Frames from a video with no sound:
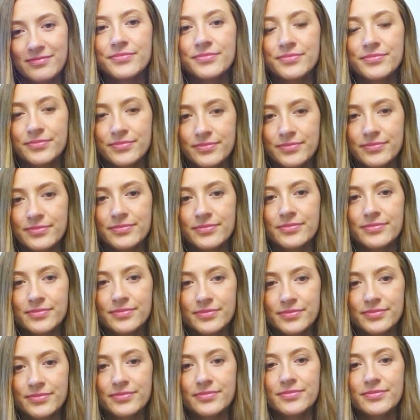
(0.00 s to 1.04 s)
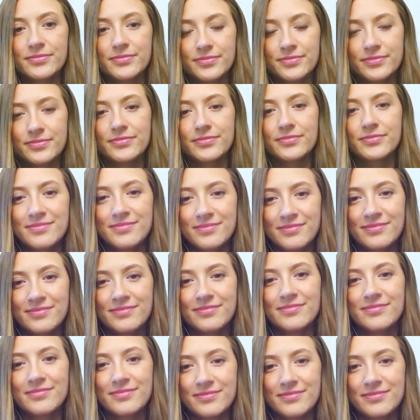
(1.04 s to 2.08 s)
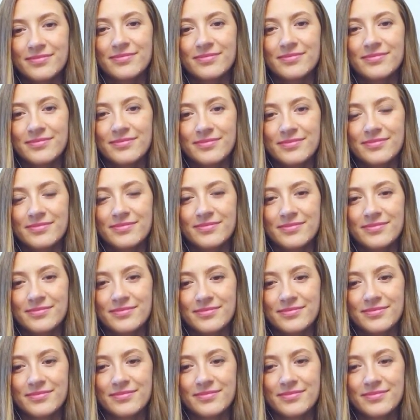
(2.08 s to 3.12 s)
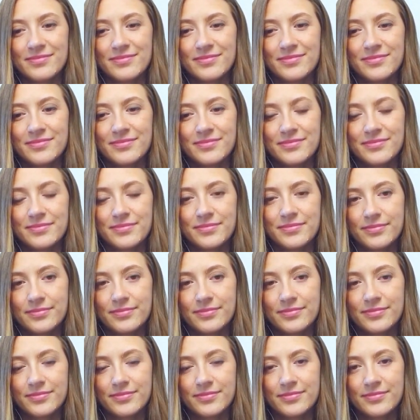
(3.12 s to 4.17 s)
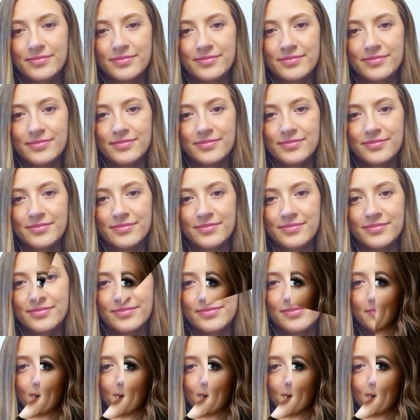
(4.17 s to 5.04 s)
This person isn't speaking.